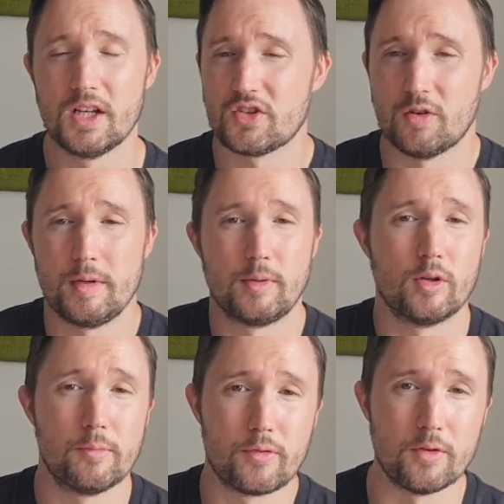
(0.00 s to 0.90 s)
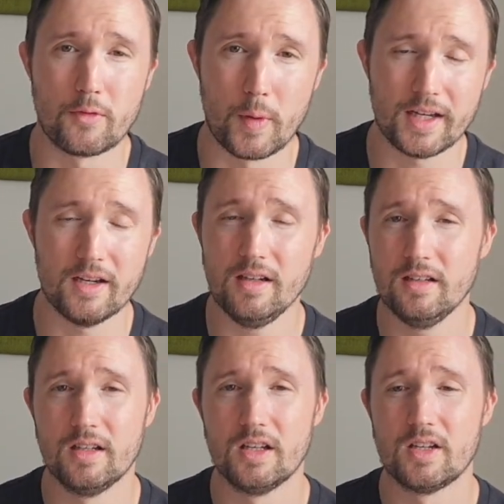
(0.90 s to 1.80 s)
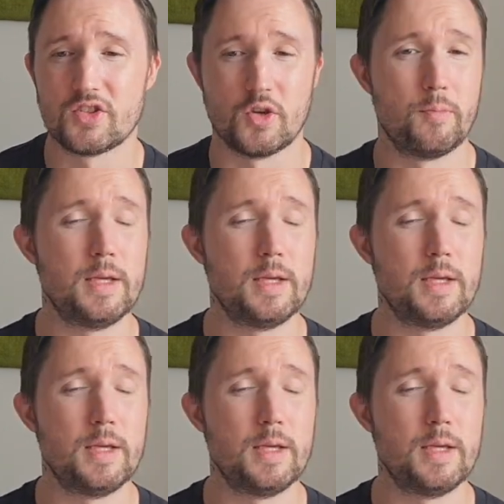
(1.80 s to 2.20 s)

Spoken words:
Some people will improve quicker. Some